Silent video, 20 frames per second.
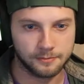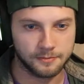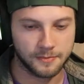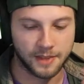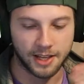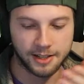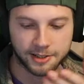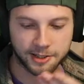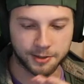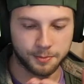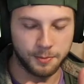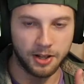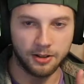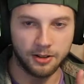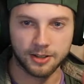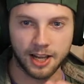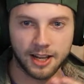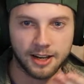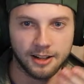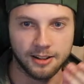that smell
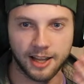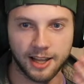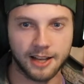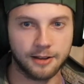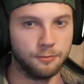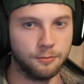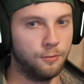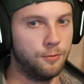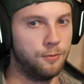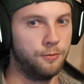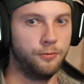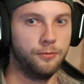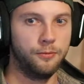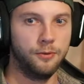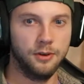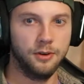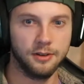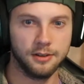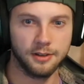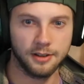kind of like
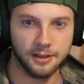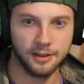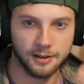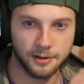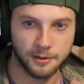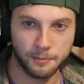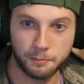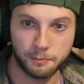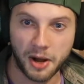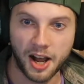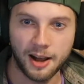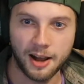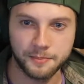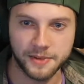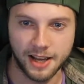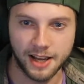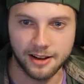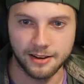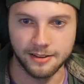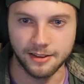popped
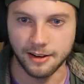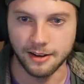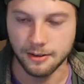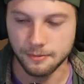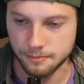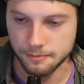out of there.